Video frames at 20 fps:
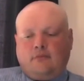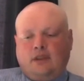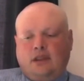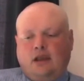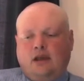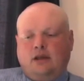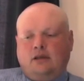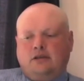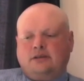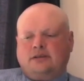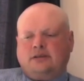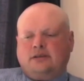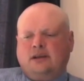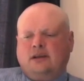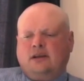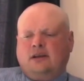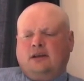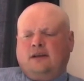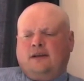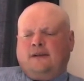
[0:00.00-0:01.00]
And
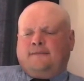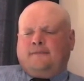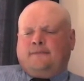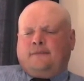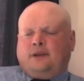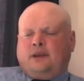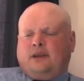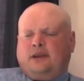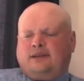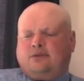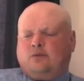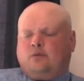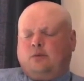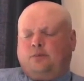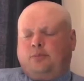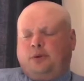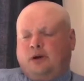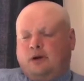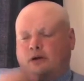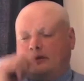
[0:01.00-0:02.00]
it's all
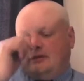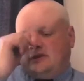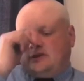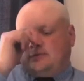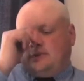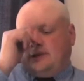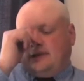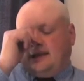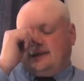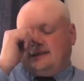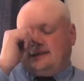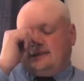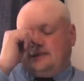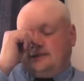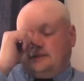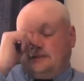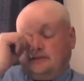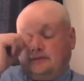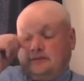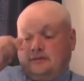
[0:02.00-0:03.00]
part of this plan
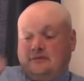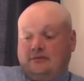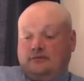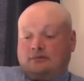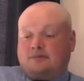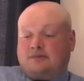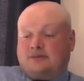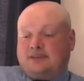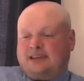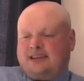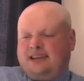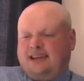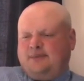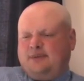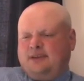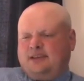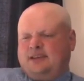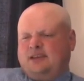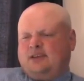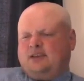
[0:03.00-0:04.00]
to keep
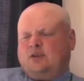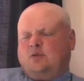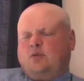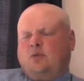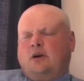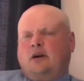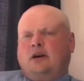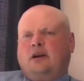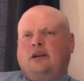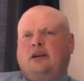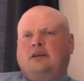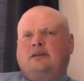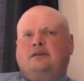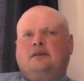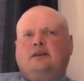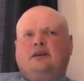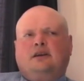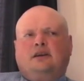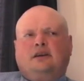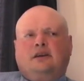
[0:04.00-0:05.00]
these things quiet. And
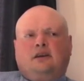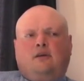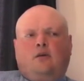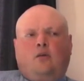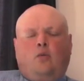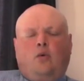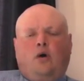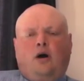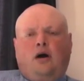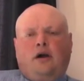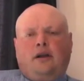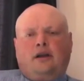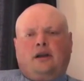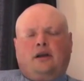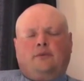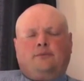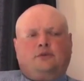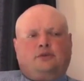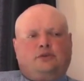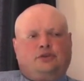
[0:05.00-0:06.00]
why,
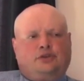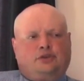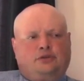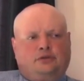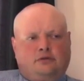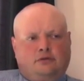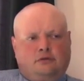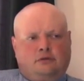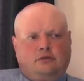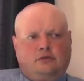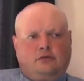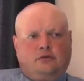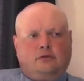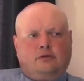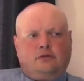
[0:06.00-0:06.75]
I'm not sure.